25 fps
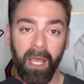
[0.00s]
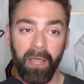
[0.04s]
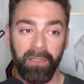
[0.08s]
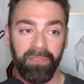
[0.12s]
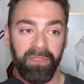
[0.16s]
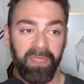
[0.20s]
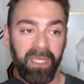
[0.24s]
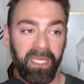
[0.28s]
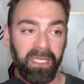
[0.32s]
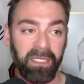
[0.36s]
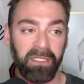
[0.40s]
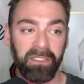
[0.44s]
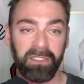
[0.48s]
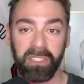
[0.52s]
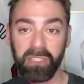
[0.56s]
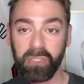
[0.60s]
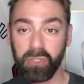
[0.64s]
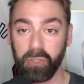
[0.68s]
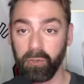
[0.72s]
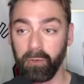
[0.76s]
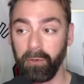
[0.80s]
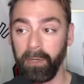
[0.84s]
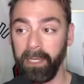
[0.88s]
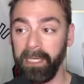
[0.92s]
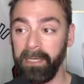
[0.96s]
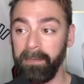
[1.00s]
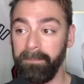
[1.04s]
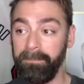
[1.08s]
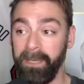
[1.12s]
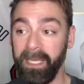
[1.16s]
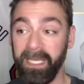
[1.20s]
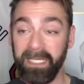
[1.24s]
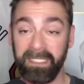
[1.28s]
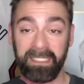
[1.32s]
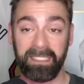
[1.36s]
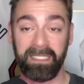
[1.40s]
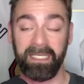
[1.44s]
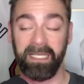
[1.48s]
the Detroit
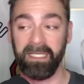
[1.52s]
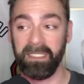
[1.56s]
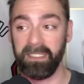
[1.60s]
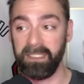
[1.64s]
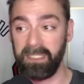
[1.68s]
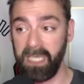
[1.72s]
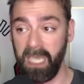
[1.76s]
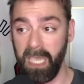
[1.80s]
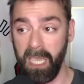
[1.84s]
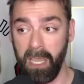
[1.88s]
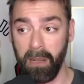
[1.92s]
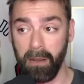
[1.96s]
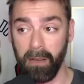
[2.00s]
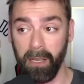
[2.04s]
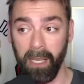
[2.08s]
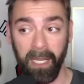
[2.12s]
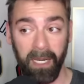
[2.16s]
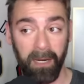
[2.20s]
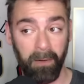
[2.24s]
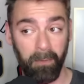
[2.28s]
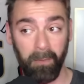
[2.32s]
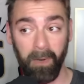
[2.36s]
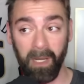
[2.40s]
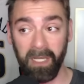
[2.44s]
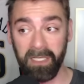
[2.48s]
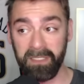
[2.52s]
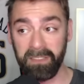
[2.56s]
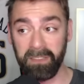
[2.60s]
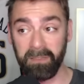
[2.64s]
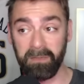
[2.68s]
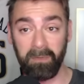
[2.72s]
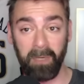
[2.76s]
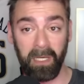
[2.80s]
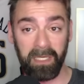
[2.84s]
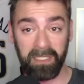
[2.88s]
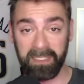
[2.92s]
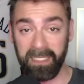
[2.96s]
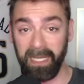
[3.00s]
Pistons here. And it was,
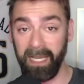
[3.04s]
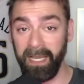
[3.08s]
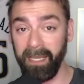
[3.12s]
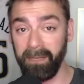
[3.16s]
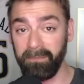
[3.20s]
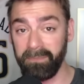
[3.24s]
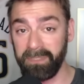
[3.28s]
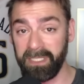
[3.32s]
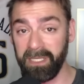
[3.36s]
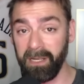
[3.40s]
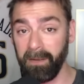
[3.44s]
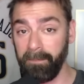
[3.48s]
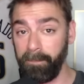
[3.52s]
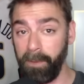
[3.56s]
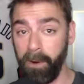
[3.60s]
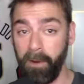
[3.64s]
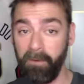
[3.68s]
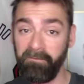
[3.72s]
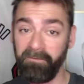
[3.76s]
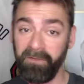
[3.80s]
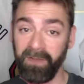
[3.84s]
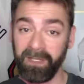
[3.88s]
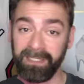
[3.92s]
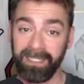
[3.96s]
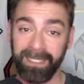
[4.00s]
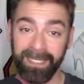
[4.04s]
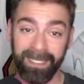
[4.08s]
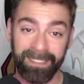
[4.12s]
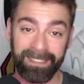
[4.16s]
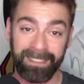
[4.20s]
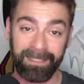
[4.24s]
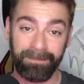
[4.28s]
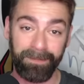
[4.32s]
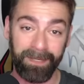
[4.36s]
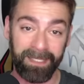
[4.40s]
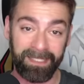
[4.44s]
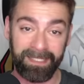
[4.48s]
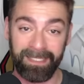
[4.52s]
while Zion was near perfect
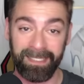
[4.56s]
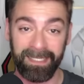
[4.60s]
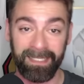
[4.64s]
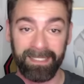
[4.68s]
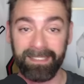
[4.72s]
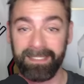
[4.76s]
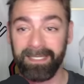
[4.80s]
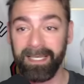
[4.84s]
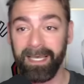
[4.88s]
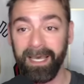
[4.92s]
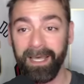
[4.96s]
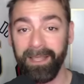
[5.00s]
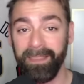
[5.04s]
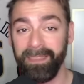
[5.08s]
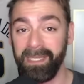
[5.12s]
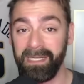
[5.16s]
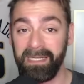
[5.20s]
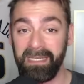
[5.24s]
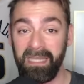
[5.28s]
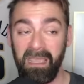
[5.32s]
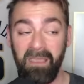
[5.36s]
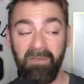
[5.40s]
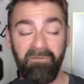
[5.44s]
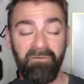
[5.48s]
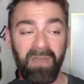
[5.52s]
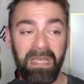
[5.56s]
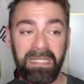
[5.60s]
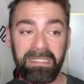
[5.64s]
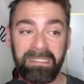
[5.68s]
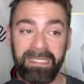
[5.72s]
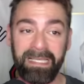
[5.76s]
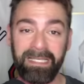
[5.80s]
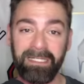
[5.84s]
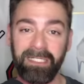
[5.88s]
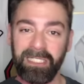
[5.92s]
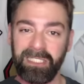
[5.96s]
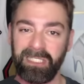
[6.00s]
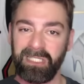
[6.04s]
against the Pistons, the defense
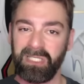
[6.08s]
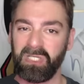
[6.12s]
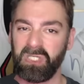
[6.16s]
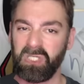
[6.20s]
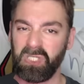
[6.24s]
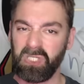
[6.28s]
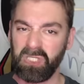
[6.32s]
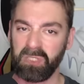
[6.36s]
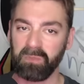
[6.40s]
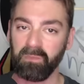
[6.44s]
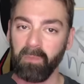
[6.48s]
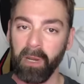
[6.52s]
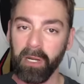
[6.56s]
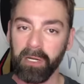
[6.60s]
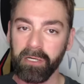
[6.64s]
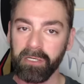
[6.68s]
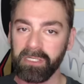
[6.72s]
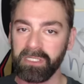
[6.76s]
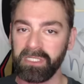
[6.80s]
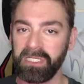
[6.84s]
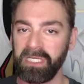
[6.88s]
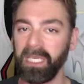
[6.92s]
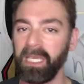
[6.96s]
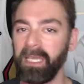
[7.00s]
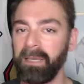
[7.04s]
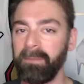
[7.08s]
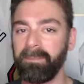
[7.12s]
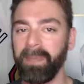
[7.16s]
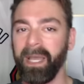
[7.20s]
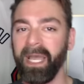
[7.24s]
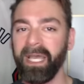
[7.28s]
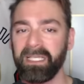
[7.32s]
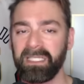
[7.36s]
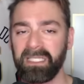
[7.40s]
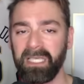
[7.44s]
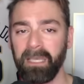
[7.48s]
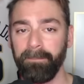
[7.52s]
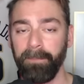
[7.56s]
and just the smart team
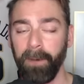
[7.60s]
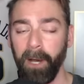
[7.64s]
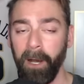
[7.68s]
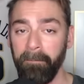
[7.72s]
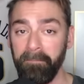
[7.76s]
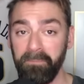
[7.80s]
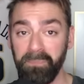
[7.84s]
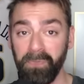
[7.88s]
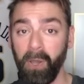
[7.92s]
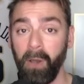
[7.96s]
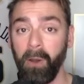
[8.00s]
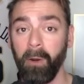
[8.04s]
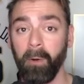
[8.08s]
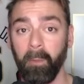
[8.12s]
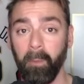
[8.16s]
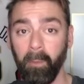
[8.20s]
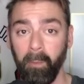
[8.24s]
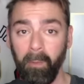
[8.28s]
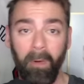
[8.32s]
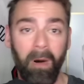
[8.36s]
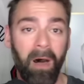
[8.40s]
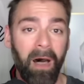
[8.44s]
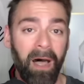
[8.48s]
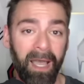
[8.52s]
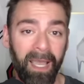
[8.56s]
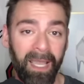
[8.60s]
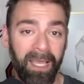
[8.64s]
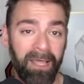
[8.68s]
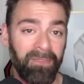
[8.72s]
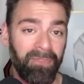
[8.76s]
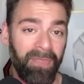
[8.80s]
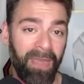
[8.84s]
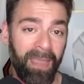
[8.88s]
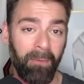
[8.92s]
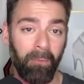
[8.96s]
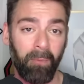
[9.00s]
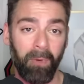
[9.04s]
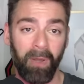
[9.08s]
basketball are why
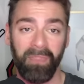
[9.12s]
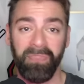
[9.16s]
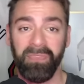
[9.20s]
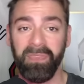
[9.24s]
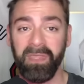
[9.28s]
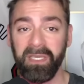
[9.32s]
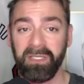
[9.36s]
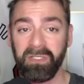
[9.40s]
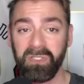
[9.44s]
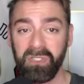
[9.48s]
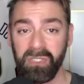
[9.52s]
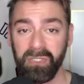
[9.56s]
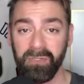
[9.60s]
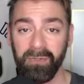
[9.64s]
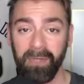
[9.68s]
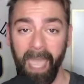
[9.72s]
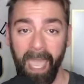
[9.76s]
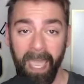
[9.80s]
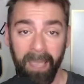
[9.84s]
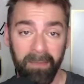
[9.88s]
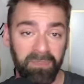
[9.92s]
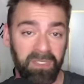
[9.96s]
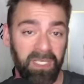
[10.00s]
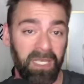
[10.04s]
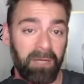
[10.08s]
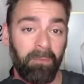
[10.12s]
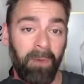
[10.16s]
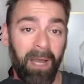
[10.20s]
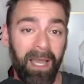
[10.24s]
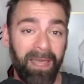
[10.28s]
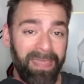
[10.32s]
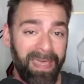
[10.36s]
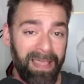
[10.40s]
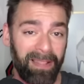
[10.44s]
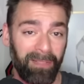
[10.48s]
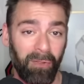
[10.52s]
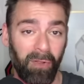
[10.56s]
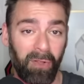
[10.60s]
they won these two games and
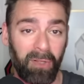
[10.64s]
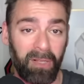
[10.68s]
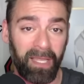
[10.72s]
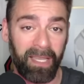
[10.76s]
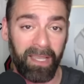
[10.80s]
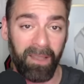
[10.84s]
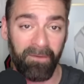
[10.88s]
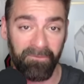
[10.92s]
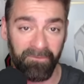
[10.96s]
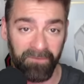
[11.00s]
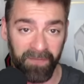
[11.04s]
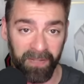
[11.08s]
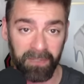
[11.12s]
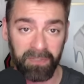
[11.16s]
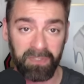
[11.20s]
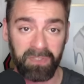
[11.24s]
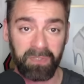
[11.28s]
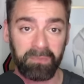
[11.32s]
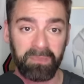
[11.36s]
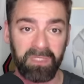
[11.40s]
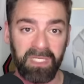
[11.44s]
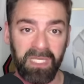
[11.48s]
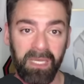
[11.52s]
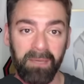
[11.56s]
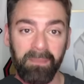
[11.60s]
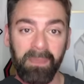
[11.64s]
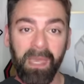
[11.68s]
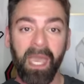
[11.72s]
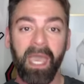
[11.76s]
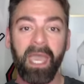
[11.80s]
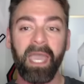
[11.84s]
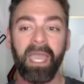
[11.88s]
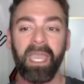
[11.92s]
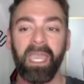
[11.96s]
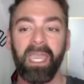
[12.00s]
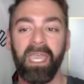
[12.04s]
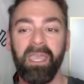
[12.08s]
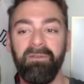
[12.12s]
why they look like a fearsome team,
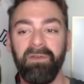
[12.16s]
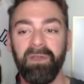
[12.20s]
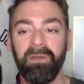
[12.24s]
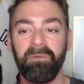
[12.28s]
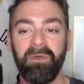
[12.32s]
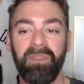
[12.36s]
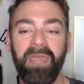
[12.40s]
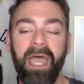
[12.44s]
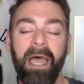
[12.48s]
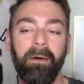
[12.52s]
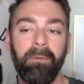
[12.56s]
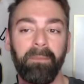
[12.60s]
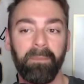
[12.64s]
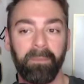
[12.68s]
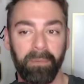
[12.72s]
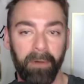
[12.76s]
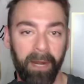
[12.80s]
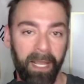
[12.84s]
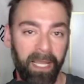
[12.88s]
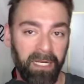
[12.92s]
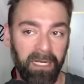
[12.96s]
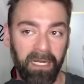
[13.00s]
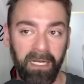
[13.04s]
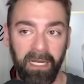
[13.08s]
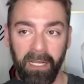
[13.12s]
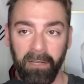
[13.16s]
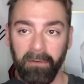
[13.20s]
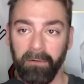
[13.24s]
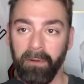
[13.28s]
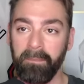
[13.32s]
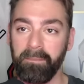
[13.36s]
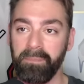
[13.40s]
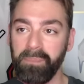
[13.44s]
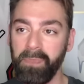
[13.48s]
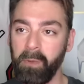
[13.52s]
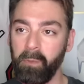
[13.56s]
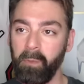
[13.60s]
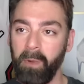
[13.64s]
even without Brandon
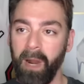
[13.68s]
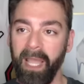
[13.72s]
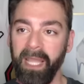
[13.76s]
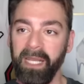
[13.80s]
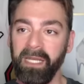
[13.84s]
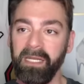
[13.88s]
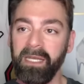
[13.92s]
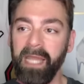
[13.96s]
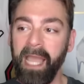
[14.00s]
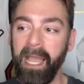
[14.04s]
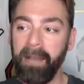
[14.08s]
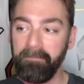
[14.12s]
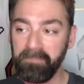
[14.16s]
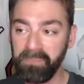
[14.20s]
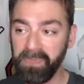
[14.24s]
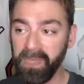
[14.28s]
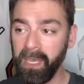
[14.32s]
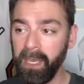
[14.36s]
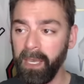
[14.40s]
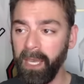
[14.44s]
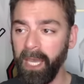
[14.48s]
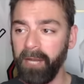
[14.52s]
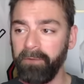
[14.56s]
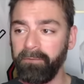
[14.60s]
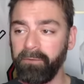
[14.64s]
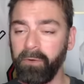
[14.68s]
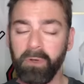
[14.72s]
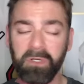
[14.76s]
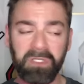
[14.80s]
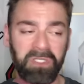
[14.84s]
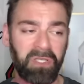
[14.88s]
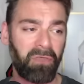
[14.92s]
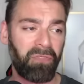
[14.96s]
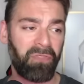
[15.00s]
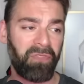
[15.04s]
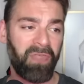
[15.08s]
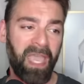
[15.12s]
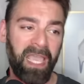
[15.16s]
Ingram right now. And of
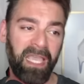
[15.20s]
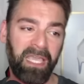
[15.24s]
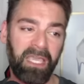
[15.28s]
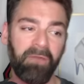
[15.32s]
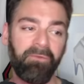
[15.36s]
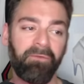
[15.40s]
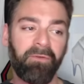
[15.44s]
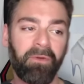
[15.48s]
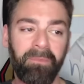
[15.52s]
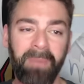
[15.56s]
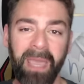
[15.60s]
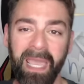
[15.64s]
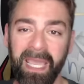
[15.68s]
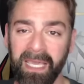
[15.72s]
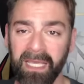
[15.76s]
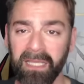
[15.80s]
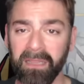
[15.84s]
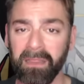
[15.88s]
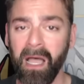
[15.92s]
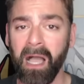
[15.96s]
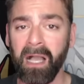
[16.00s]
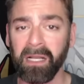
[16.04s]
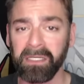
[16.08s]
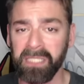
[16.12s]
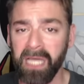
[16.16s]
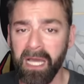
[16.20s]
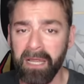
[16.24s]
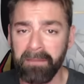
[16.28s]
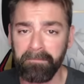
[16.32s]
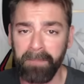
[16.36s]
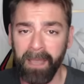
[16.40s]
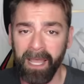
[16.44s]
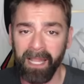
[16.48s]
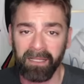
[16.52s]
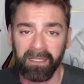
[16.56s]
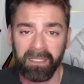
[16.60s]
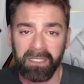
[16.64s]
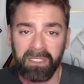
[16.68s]
course, thank you for making Locked On
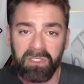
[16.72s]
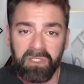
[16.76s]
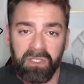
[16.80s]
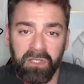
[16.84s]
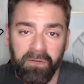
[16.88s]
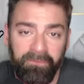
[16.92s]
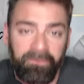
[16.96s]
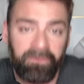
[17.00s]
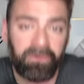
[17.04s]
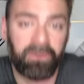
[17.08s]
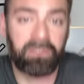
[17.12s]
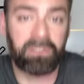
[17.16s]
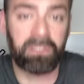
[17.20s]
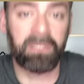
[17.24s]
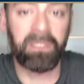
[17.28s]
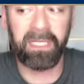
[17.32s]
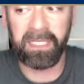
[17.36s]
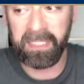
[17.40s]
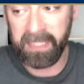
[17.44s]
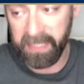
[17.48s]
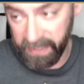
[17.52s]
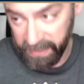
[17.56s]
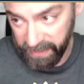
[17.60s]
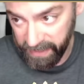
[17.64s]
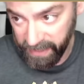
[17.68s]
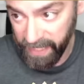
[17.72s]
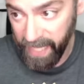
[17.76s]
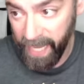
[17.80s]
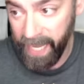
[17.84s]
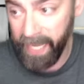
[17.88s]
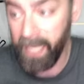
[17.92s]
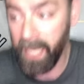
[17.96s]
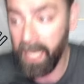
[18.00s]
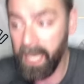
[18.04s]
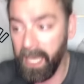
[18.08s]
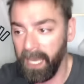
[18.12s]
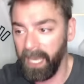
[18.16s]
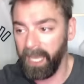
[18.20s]
Pelicans your first listen
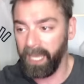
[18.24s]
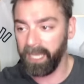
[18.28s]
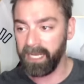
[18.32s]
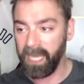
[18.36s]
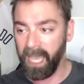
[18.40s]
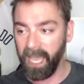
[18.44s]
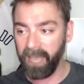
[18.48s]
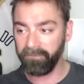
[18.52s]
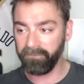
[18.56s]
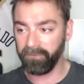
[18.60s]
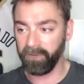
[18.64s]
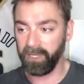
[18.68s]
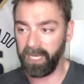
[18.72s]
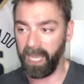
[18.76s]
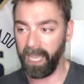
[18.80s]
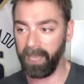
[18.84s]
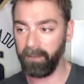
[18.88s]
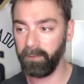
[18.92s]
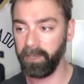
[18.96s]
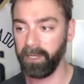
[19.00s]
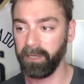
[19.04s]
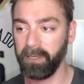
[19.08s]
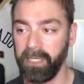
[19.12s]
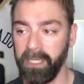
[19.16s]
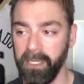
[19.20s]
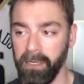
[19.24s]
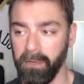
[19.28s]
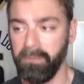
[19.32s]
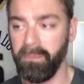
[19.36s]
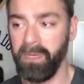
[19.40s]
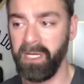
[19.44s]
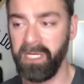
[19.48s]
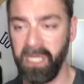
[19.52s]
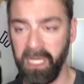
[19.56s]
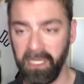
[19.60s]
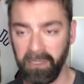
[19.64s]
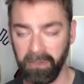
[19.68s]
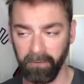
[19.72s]
today and every day. We are here
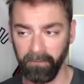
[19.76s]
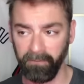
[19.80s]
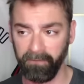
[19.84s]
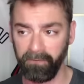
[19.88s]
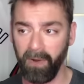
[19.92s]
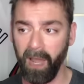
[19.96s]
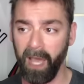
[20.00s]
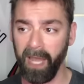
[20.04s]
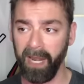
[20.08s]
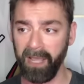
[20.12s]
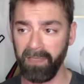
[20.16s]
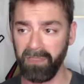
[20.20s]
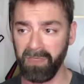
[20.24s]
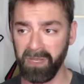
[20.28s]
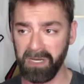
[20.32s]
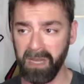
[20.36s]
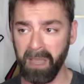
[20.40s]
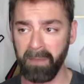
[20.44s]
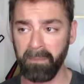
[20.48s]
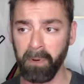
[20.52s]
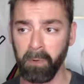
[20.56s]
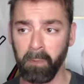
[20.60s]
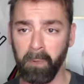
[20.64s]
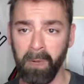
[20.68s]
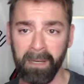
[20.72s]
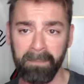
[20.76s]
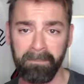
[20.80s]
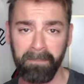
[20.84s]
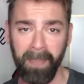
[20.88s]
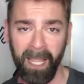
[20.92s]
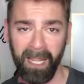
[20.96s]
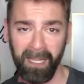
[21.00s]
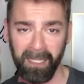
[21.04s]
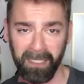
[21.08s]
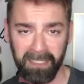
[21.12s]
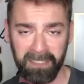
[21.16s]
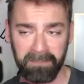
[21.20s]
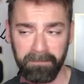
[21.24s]
Monday through Friday, the number one
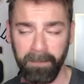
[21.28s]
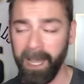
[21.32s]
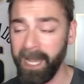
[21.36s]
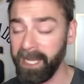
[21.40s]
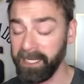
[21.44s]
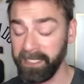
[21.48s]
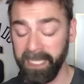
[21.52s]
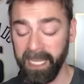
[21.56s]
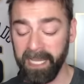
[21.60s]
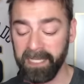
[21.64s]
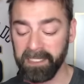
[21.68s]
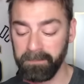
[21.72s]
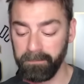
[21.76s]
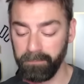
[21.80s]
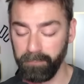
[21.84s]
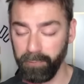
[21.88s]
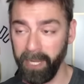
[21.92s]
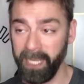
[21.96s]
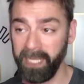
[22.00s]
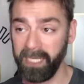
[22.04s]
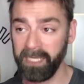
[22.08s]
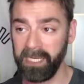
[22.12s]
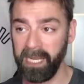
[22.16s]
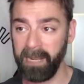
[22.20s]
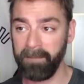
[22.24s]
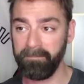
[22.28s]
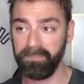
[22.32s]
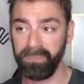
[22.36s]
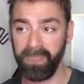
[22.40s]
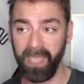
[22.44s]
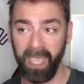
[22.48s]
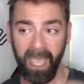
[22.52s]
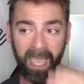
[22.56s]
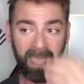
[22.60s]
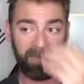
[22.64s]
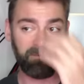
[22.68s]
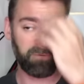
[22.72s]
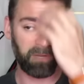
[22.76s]
Pelicans podcast, breaking down
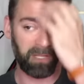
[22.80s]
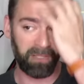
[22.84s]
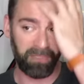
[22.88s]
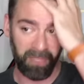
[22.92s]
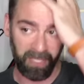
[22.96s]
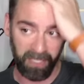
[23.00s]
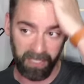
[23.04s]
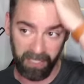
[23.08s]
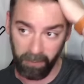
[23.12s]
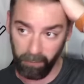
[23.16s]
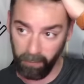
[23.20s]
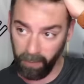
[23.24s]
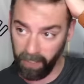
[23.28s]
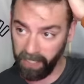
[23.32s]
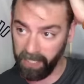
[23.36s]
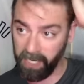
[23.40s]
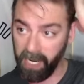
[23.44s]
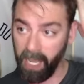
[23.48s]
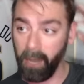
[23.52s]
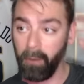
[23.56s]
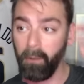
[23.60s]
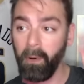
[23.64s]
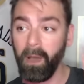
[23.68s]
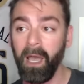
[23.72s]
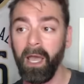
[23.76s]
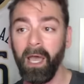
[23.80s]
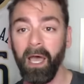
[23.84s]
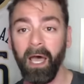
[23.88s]
everything you want to know